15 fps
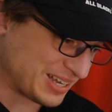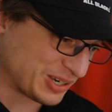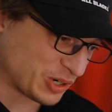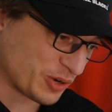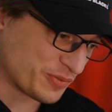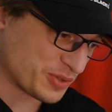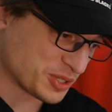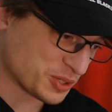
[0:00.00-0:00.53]
I'll go
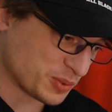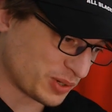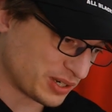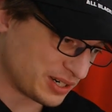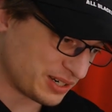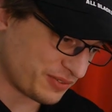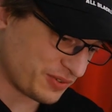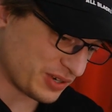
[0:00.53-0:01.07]
over the
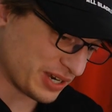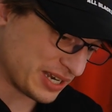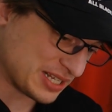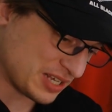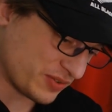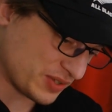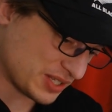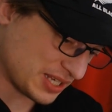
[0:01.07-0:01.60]
squad if you guys
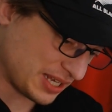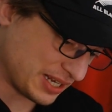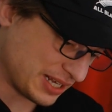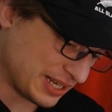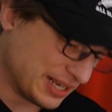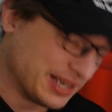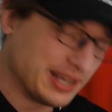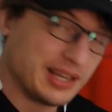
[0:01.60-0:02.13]
haven't seen
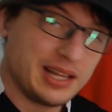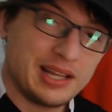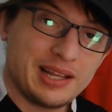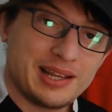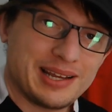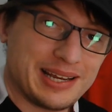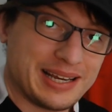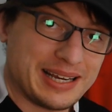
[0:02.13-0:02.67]
it,
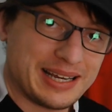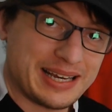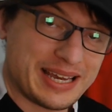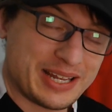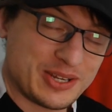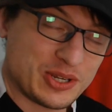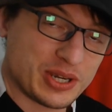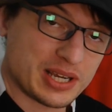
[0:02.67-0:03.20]
uh,
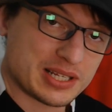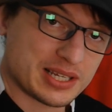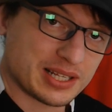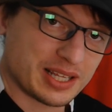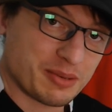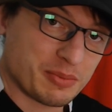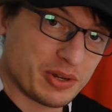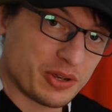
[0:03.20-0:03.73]
and you guys can
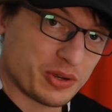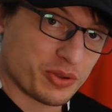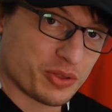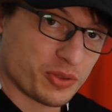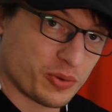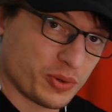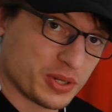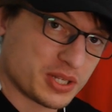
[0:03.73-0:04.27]
let me know your
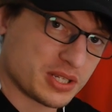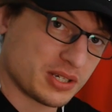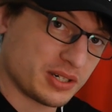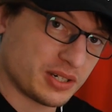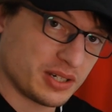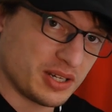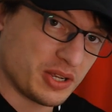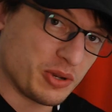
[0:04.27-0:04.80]
thoughts
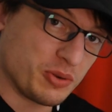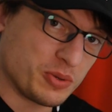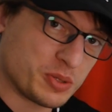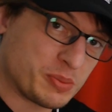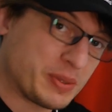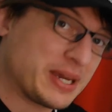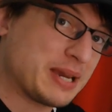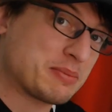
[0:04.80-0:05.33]
on who's
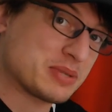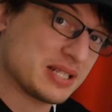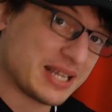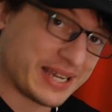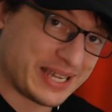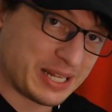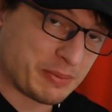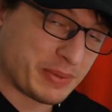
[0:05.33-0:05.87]
perhaps
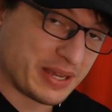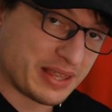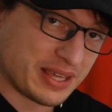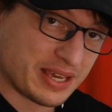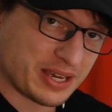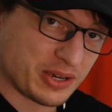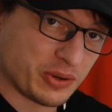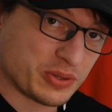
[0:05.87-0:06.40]
lucky to be
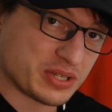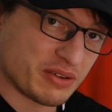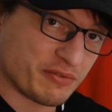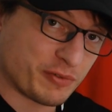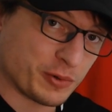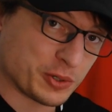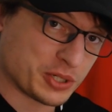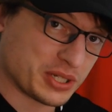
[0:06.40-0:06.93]
there, who's
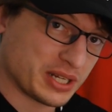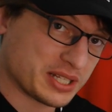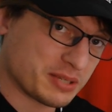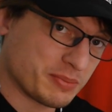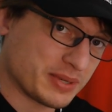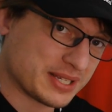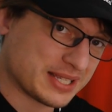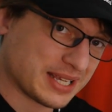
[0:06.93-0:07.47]
unfortunate to
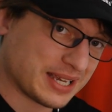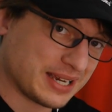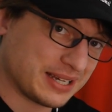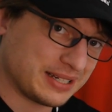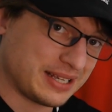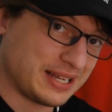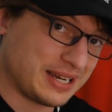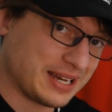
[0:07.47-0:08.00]
miss the
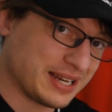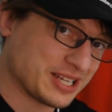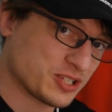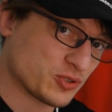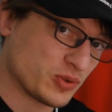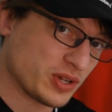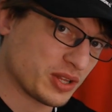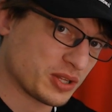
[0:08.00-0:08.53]
cut, and any
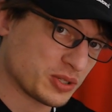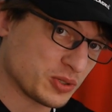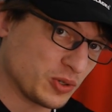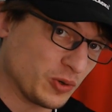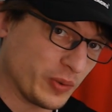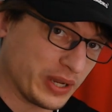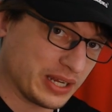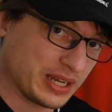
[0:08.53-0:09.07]
strengths
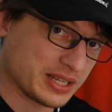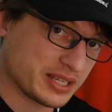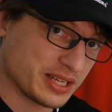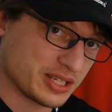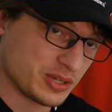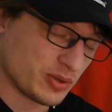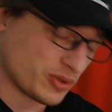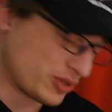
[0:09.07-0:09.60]
or
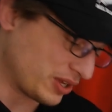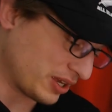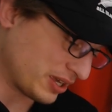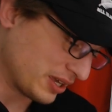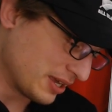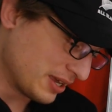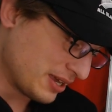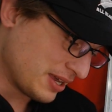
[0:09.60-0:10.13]
weaknesses you think
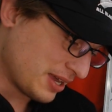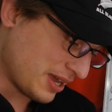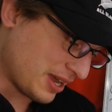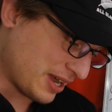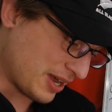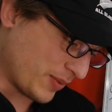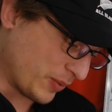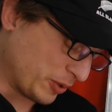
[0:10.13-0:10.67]

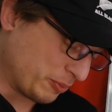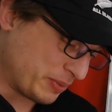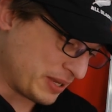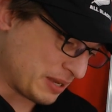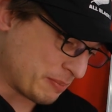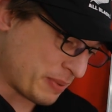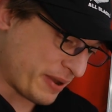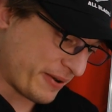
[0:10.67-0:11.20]
uh, will be
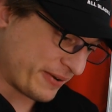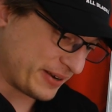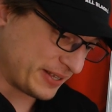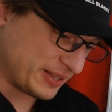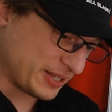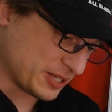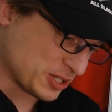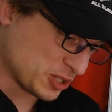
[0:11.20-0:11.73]
apparent
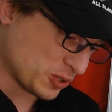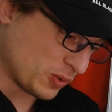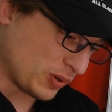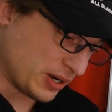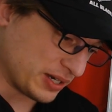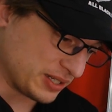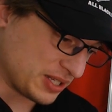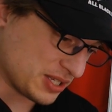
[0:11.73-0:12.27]
in this
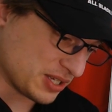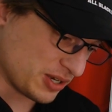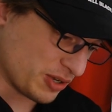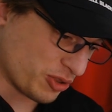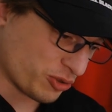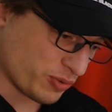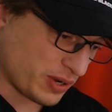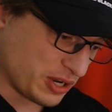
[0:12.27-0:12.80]
squad. So
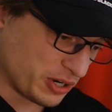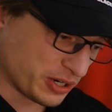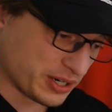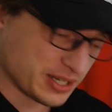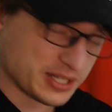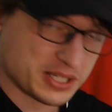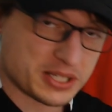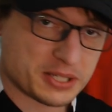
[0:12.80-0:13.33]
three
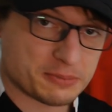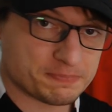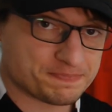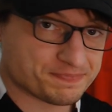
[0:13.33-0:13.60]
hookers.